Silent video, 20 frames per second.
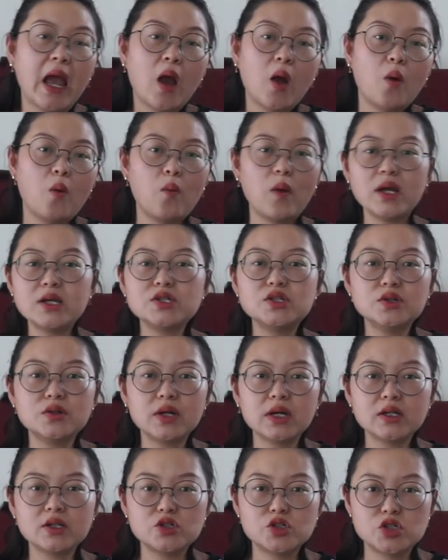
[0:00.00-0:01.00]
Once you
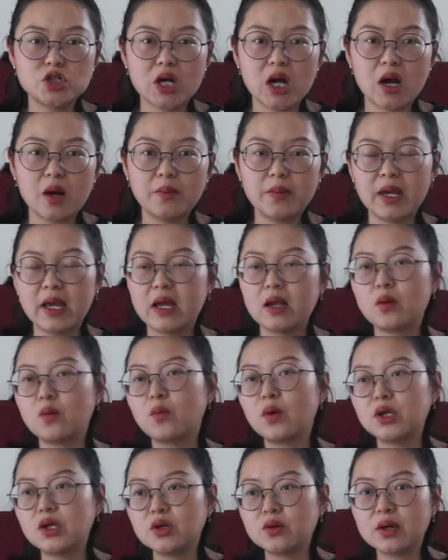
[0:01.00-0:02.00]
get a job, and what
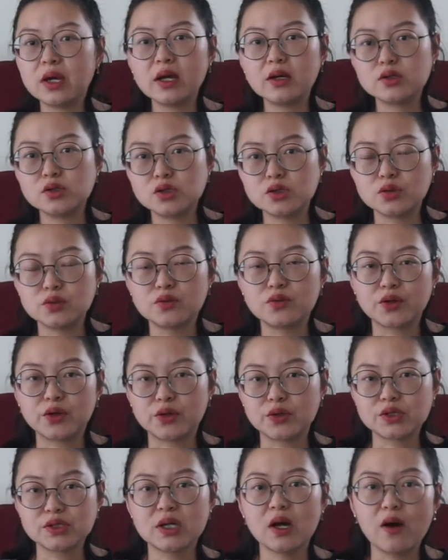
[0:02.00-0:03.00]
you can do for
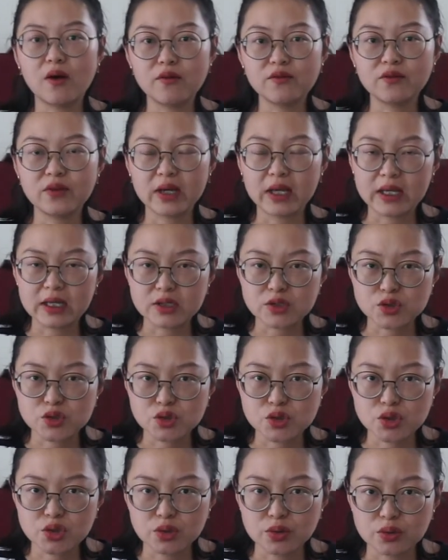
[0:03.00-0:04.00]
yourself is
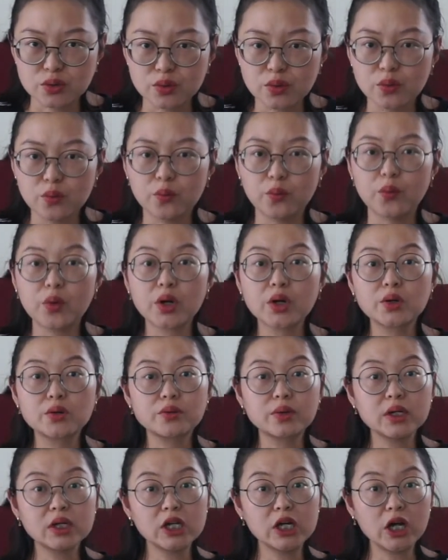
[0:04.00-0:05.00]
to work
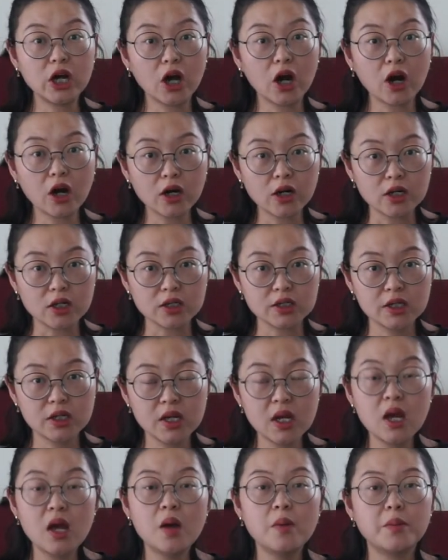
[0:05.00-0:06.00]
really hard,
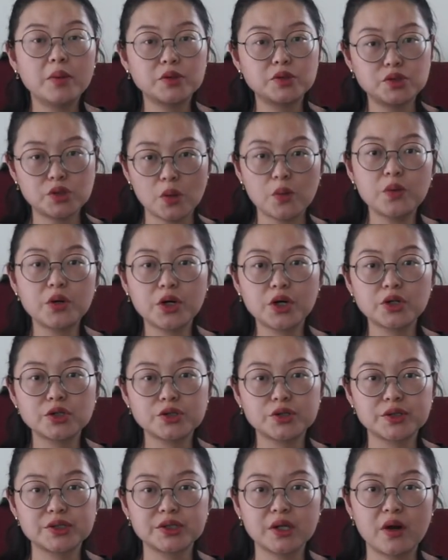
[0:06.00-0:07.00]
but don't hurt
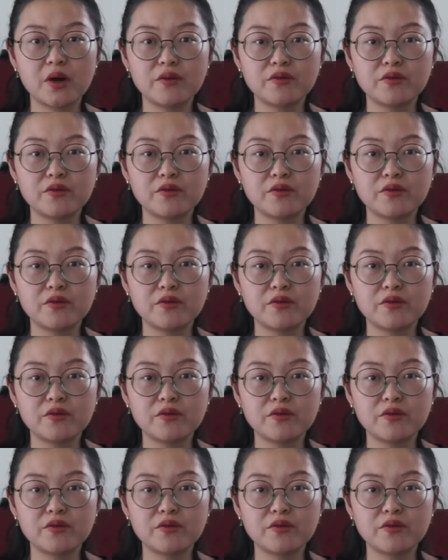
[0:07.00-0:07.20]
yourself.